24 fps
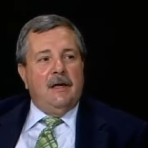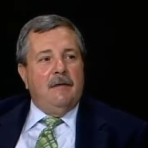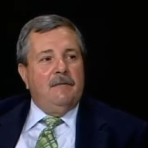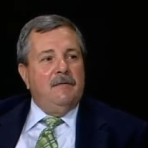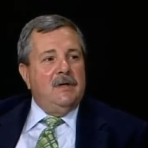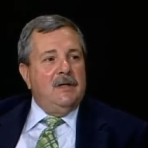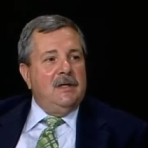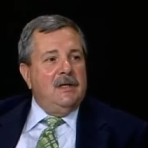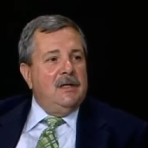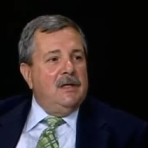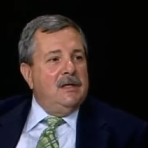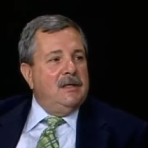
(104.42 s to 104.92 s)

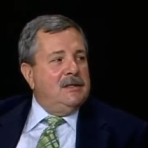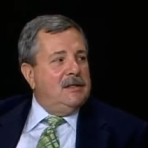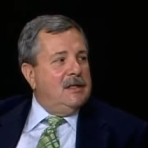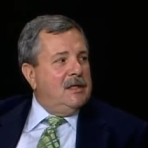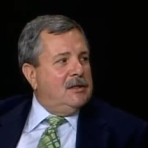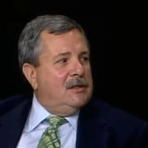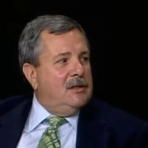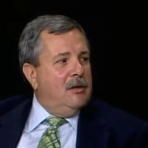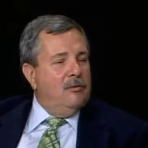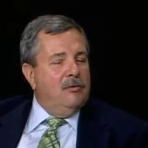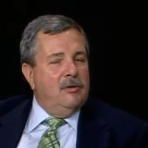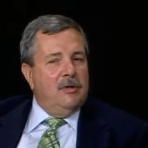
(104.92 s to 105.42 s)

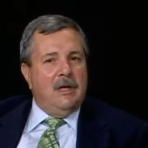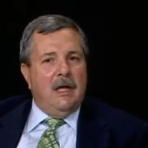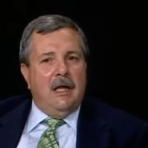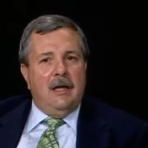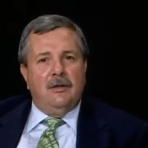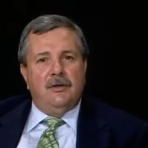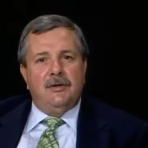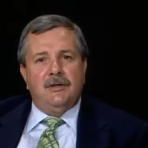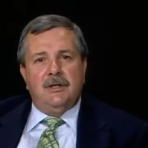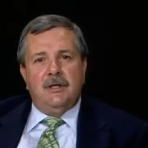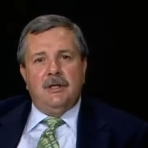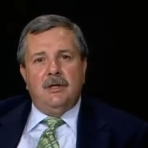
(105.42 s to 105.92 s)

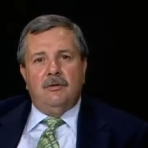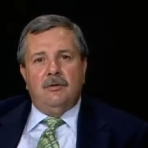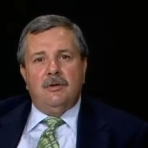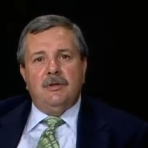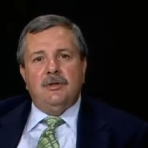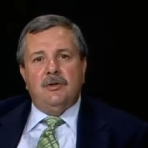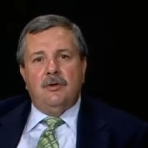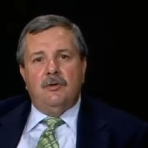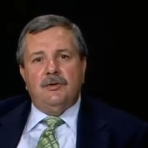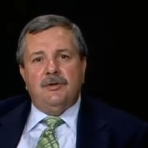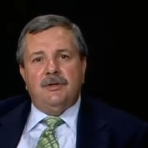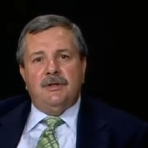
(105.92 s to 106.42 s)
$7,600 a year
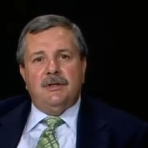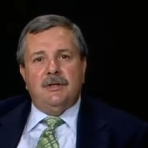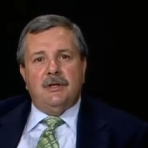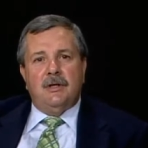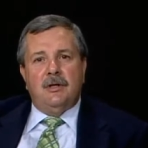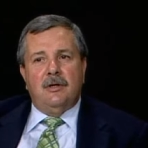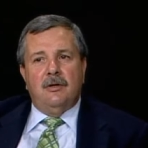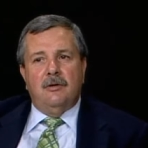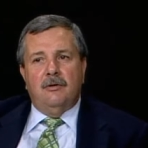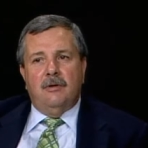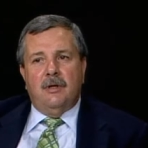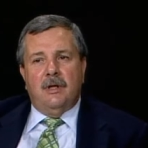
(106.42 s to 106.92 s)
in Social
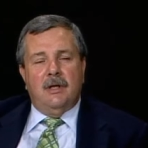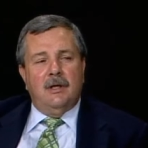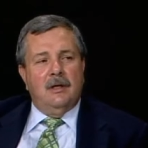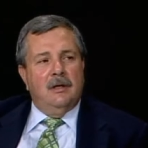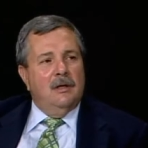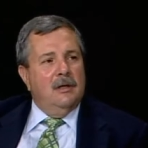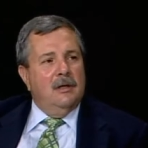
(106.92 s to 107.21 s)
Security. And a